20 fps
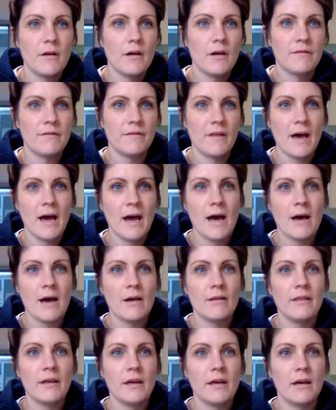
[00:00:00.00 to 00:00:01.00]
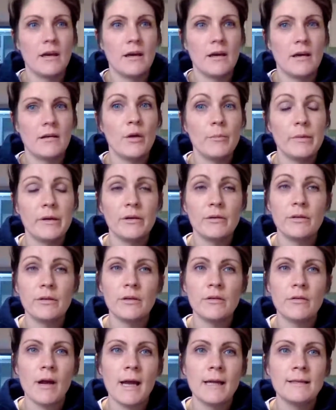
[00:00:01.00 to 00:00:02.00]
that the HomeBuilder
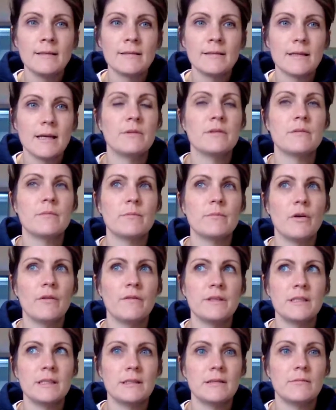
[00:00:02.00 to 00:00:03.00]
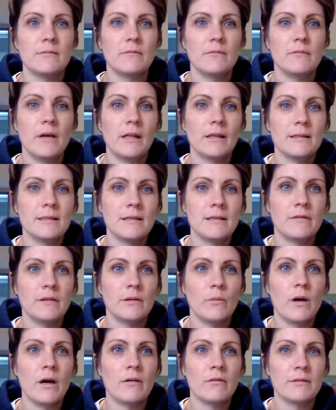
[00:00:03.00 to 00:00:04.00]
grant, it was obviously
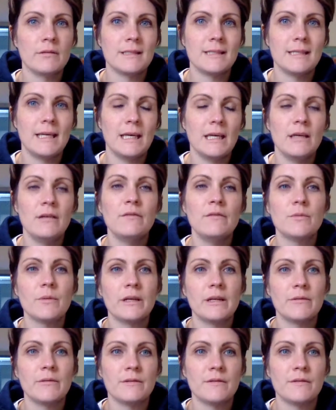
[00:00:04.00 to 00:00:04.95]
relatively well received when